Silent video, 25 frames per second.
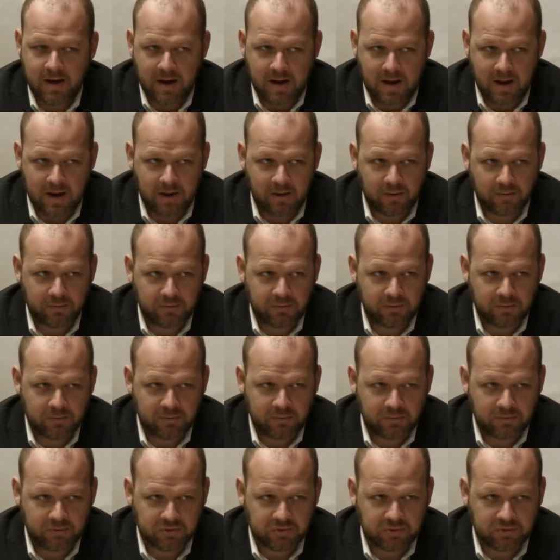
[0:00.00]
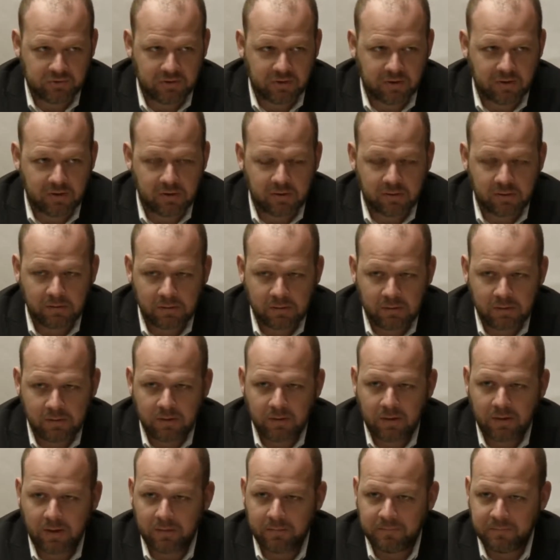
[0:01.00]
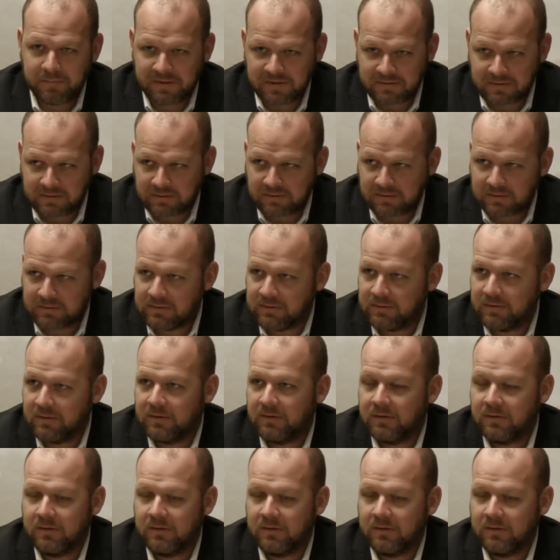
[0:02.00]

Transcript: How do you start a business?